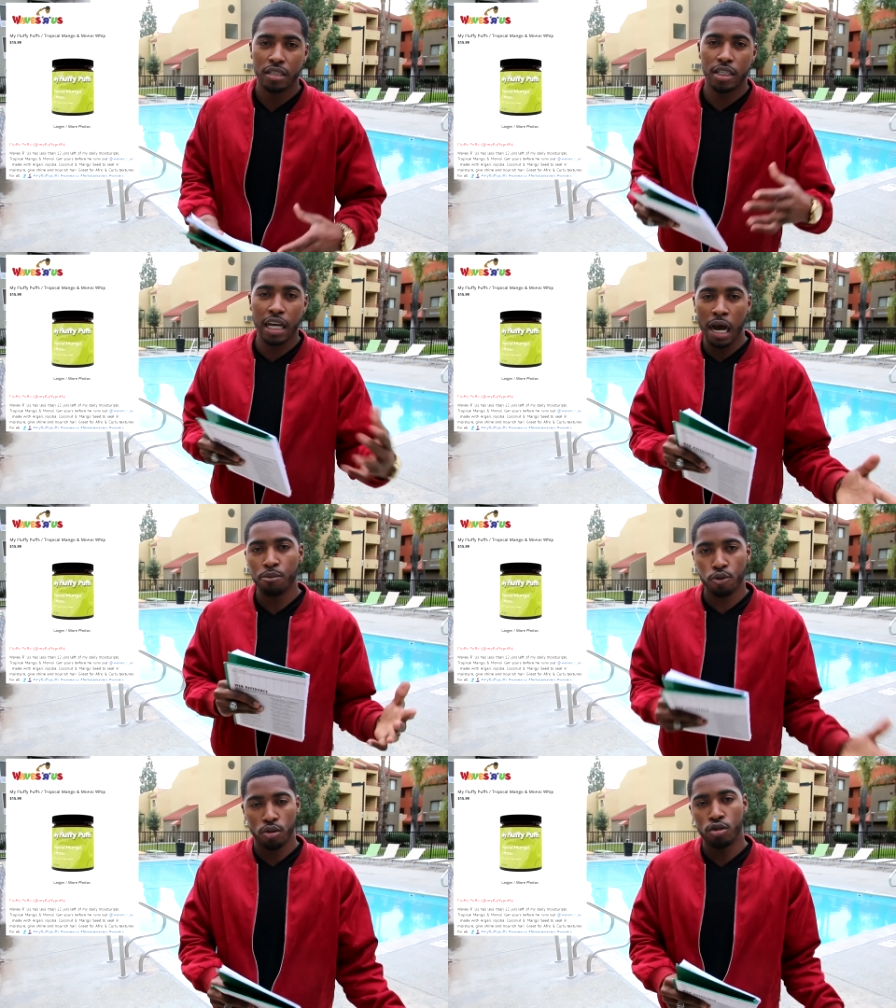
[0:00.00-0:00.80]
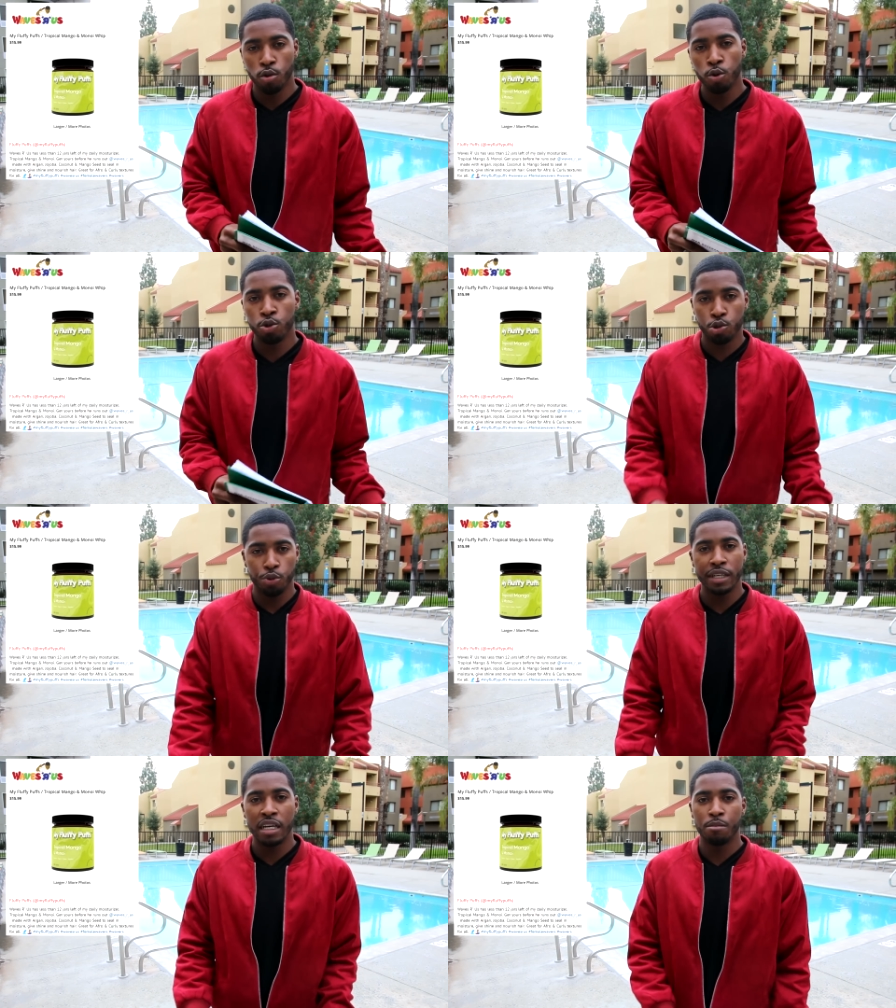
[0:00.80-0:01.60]
She copped two
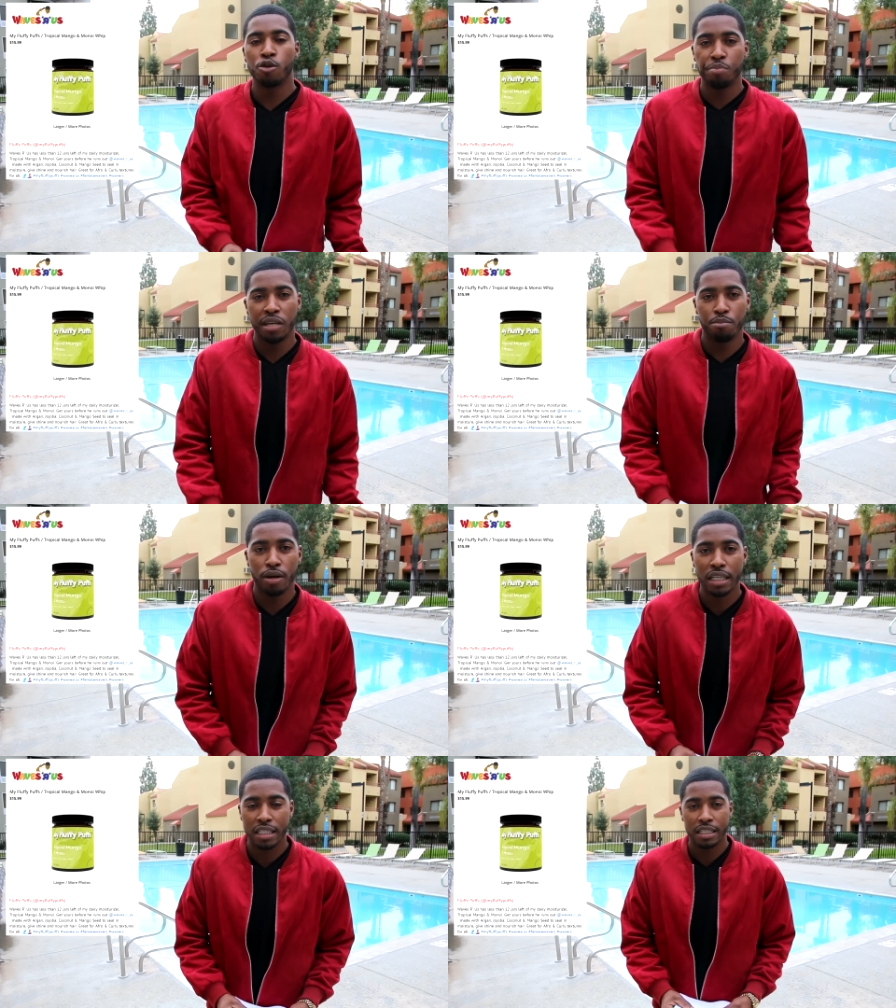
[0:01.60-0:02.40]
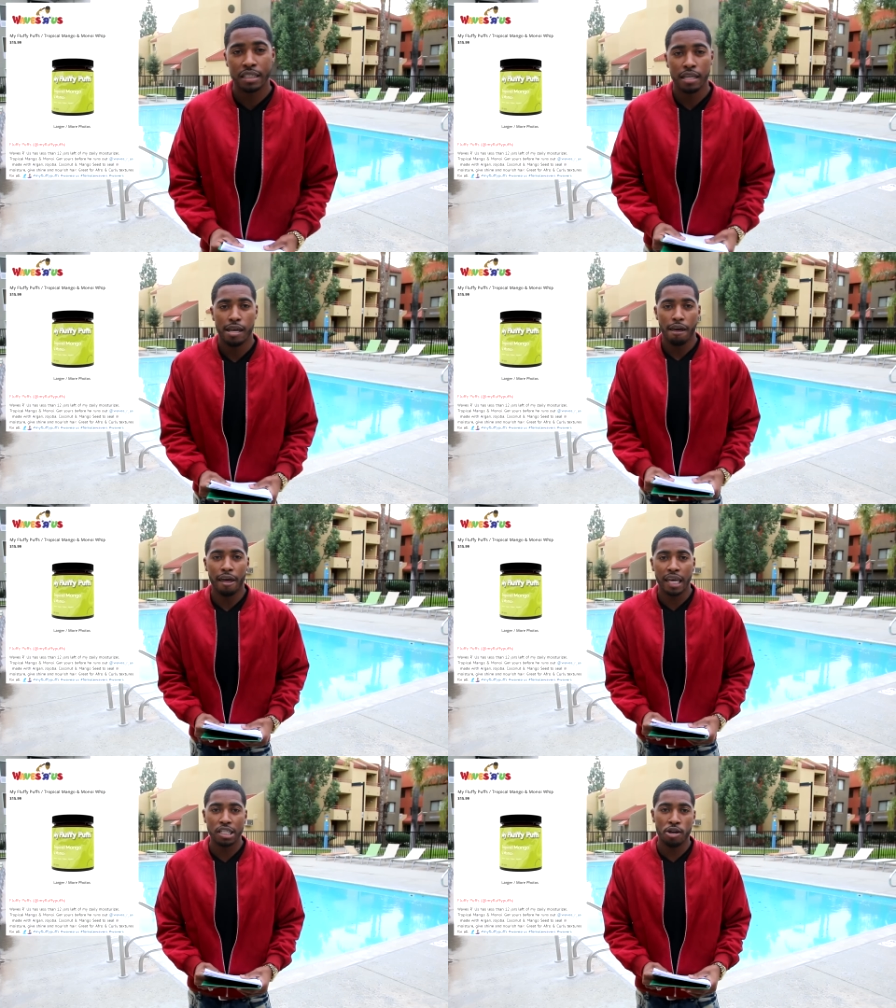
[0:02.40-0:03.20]
3WP brushes,
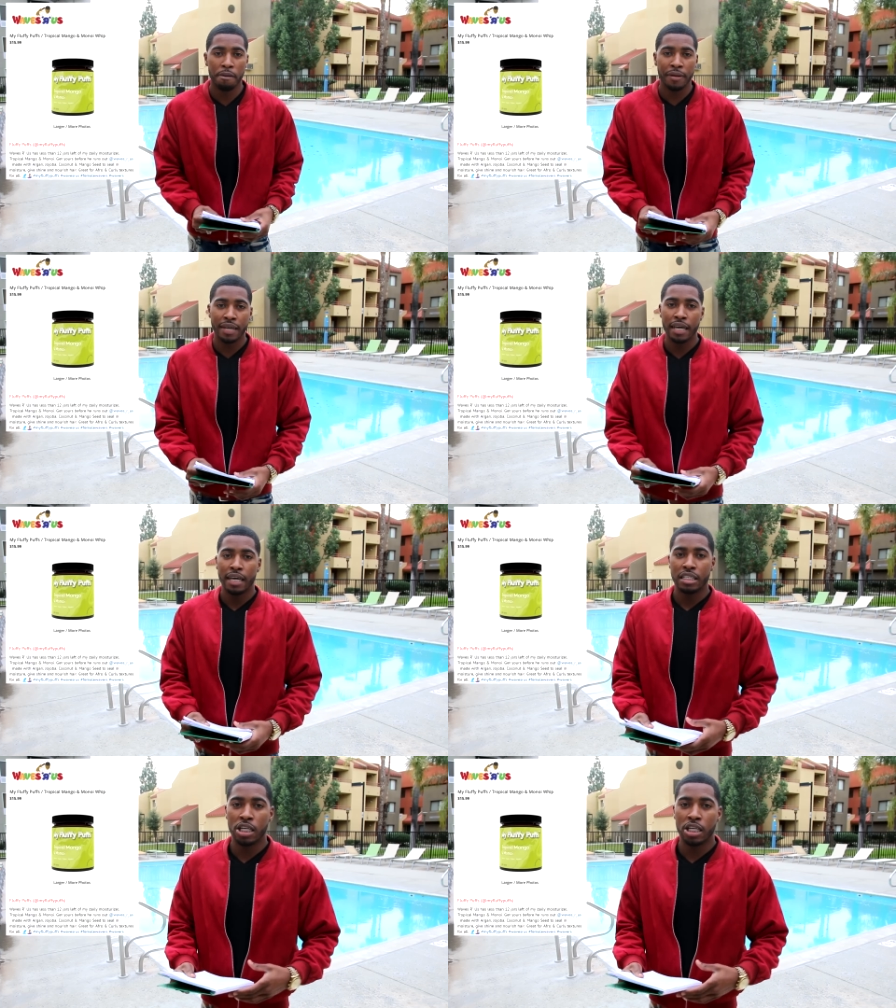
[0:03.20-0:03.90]
and you know what I mean?